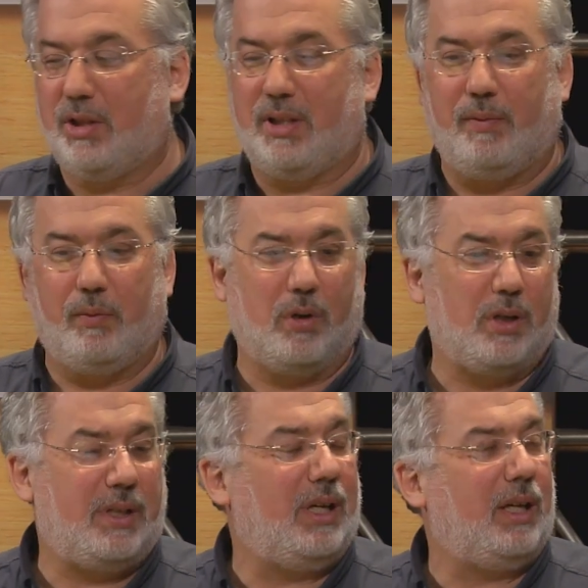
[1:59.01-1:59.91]
that they've
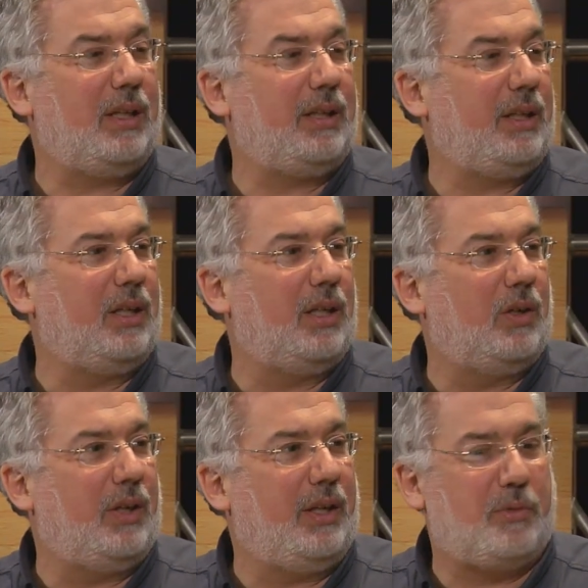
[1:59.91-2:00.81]
worked on. You
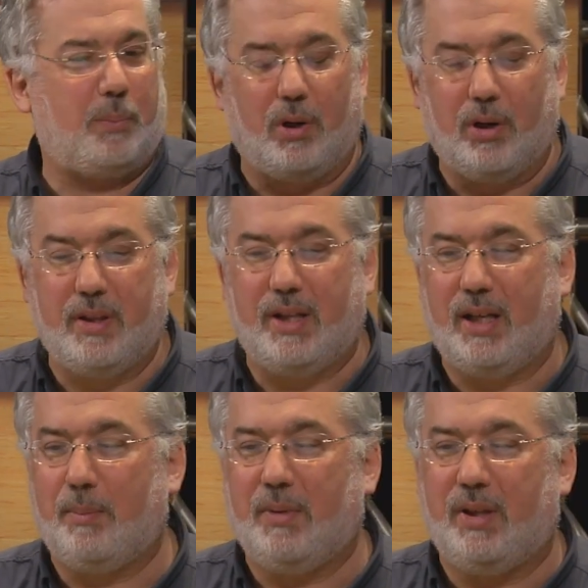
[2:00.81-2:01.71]
know, it's part of
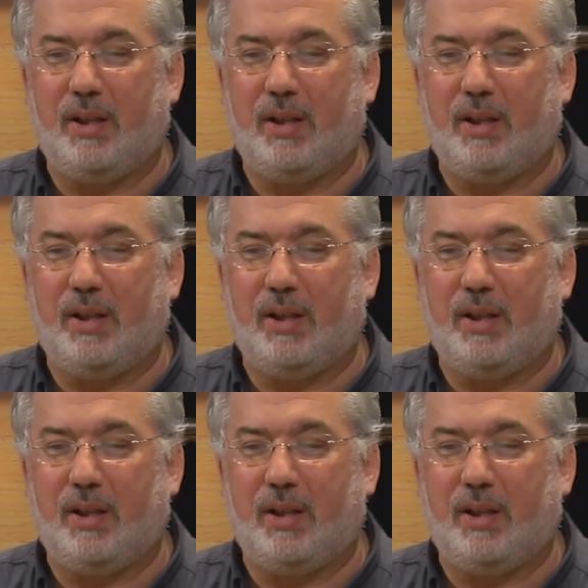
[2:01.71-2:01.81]
them.